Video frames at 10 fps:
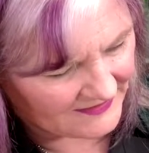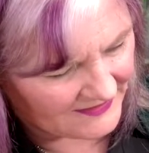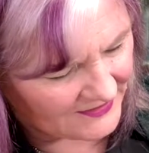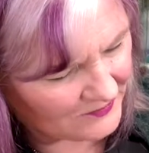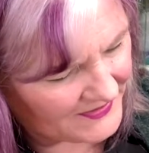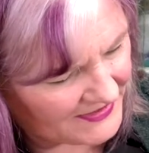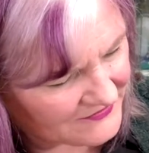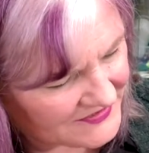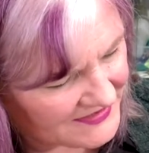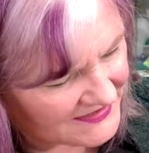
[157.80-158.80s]
It'll be
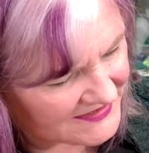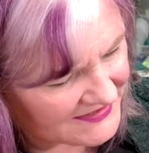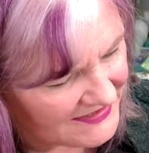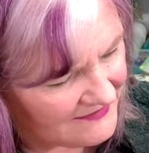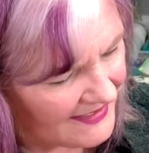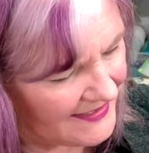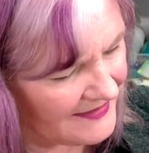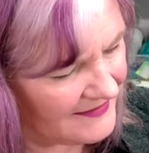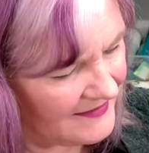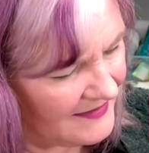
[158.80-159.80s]
interesting to see like
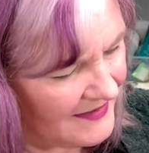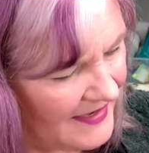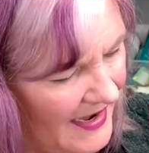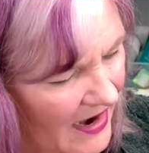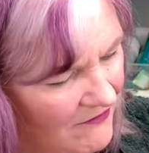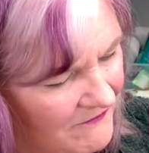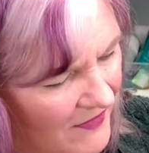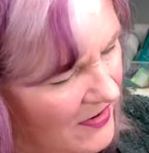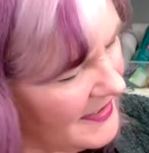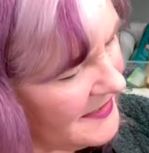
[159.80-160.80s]
how
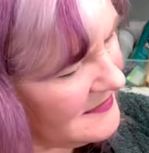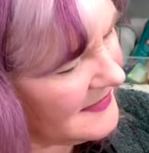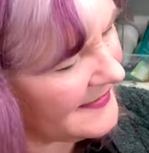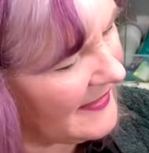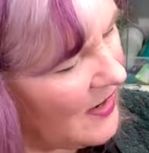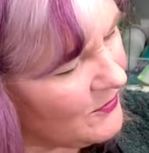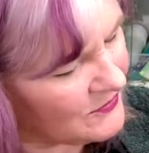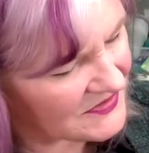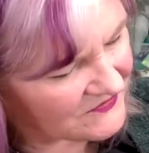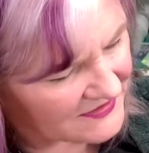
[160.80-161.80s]
far in, like that one
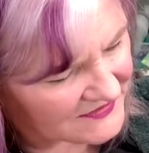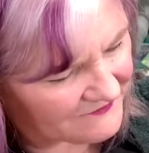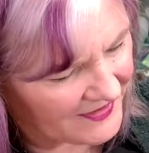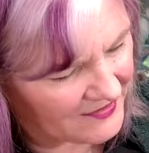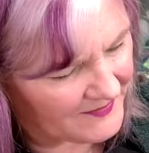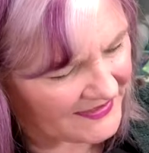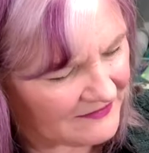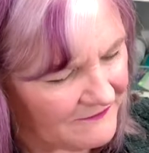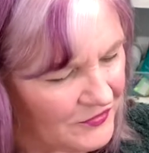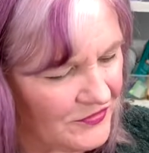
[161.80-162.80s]
is very big. The
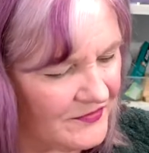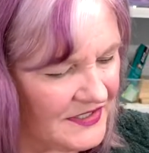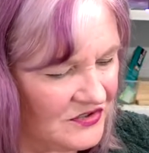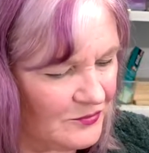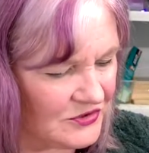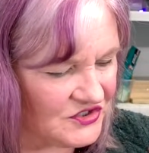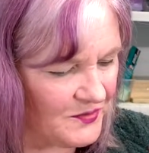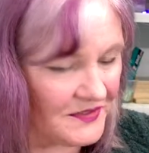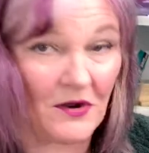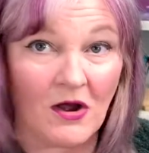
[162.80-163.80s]
further in you push with
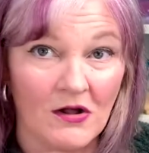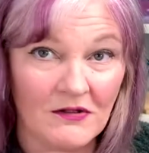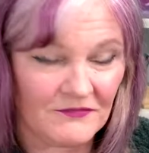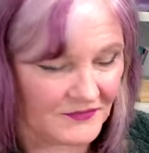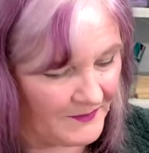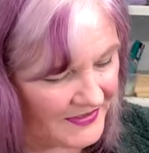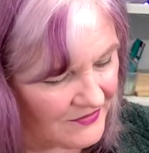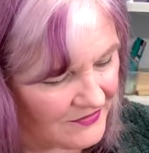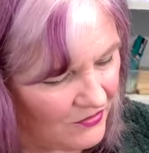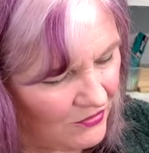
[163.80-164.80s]
an awl, the bigger
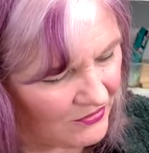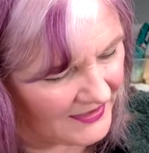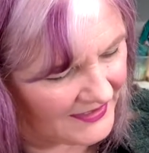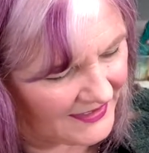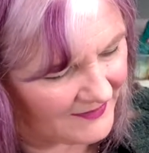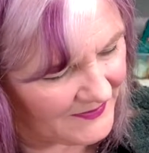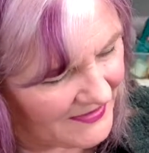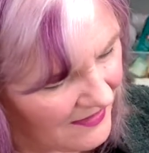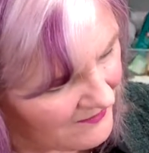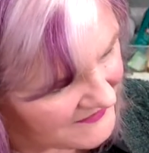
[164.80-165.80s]
the hole
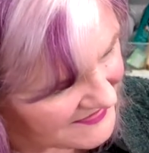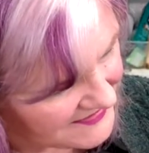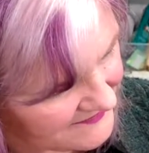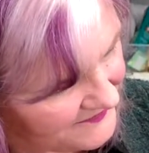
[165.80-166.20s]
becomes.